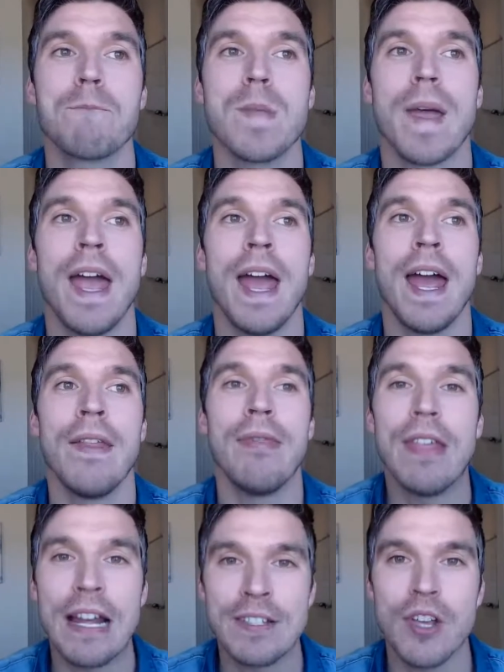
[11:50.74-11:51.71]

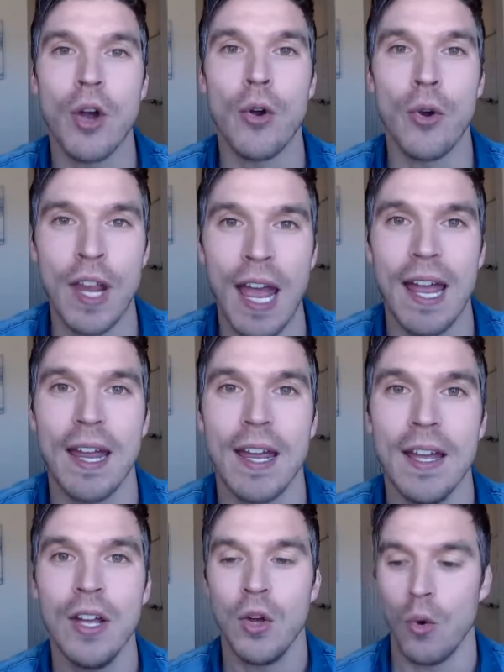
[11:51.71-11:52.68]
And that's okay.
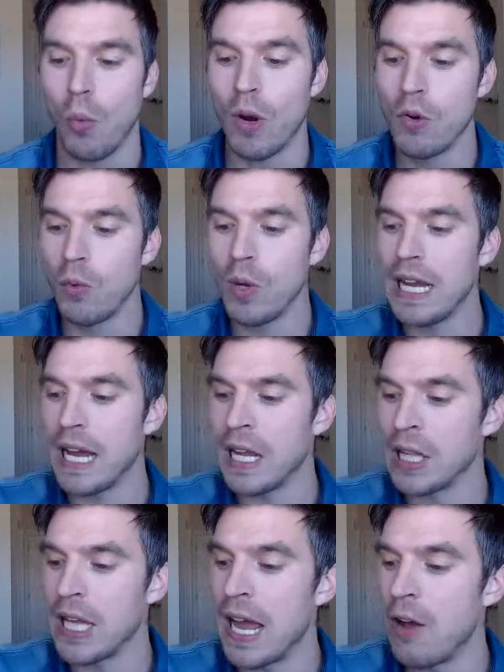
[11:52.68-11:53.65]
When we
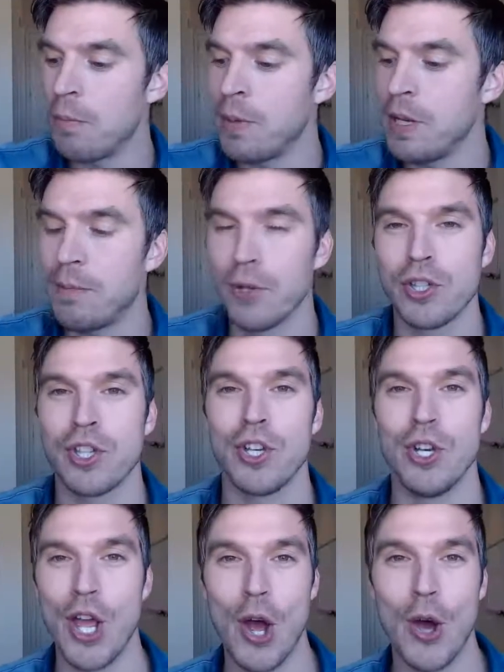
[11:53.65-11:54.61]
allow people to
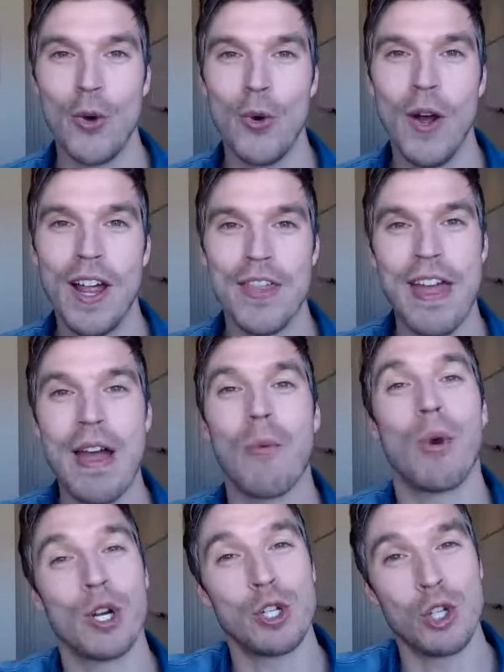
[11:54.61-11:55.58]
know that
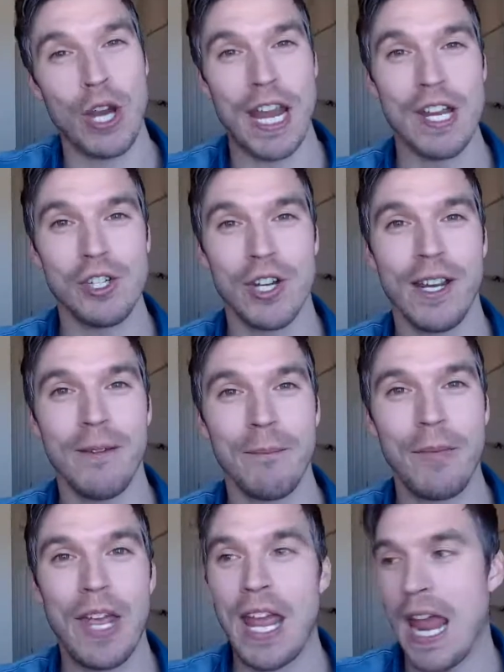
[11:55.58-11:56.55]
we're changing
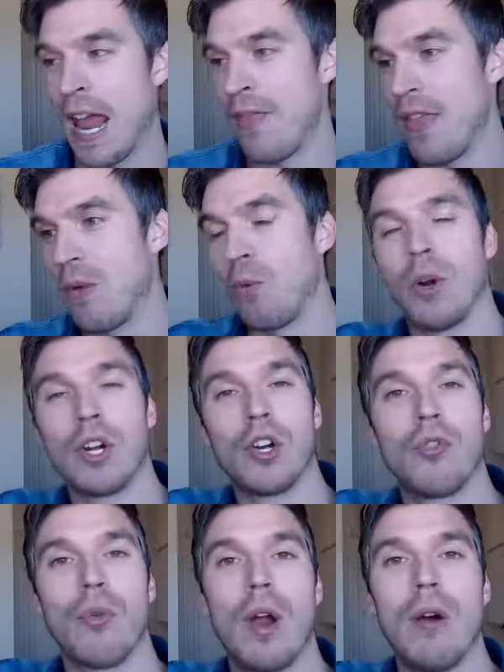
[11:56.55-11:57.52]
and that we're
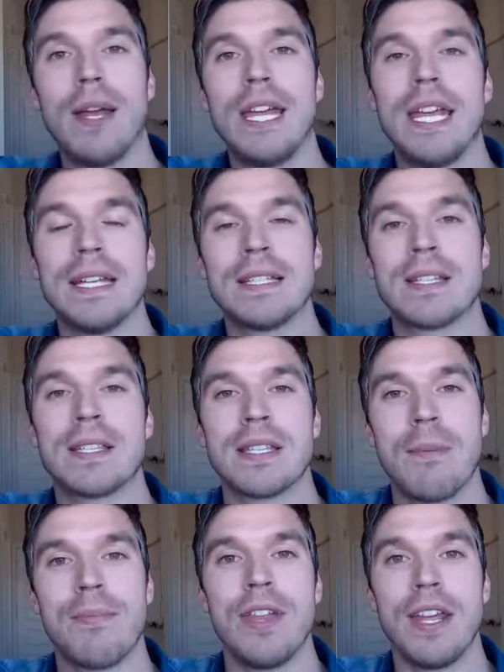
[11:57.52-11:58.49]
growing into
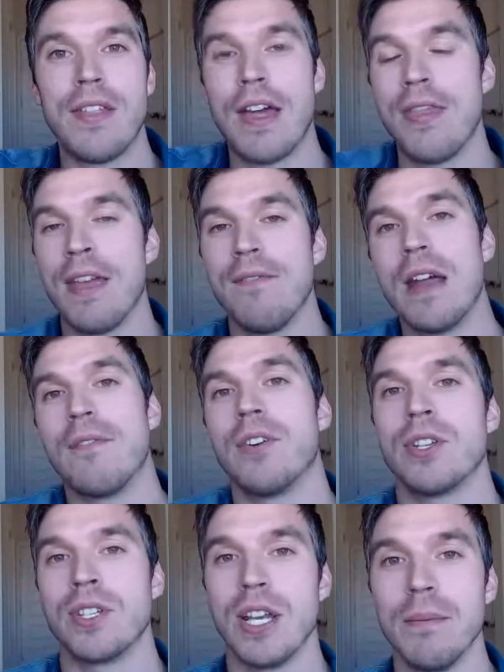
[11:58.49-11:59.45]
something that they've never
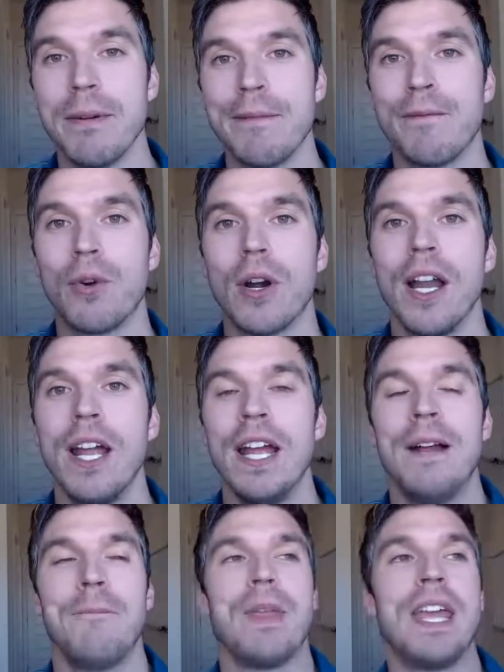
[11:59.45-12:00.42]
seen before,
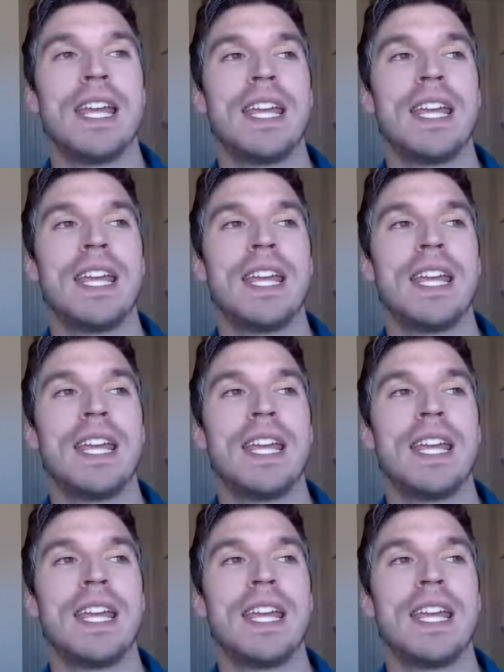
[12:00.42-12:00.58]
it